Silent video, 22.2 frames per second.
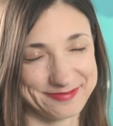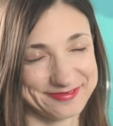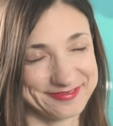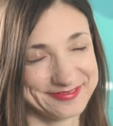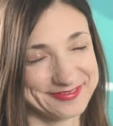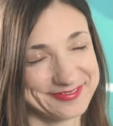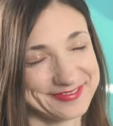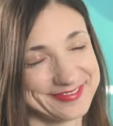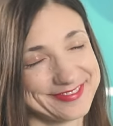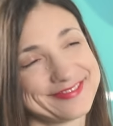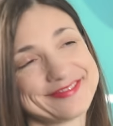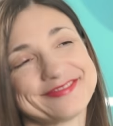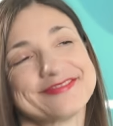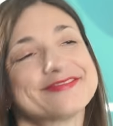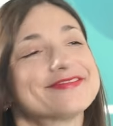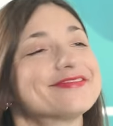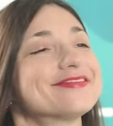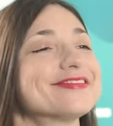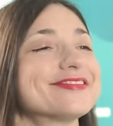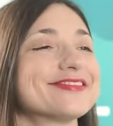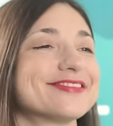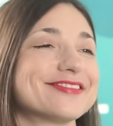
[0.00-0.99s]
through the
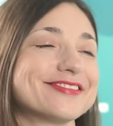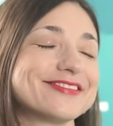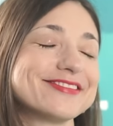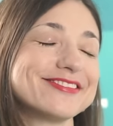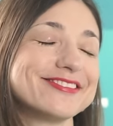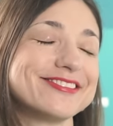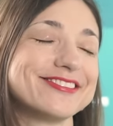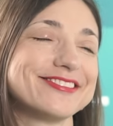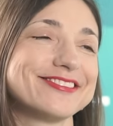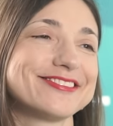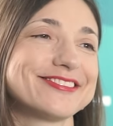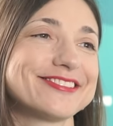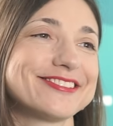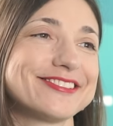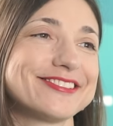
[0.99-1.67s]
end of the year,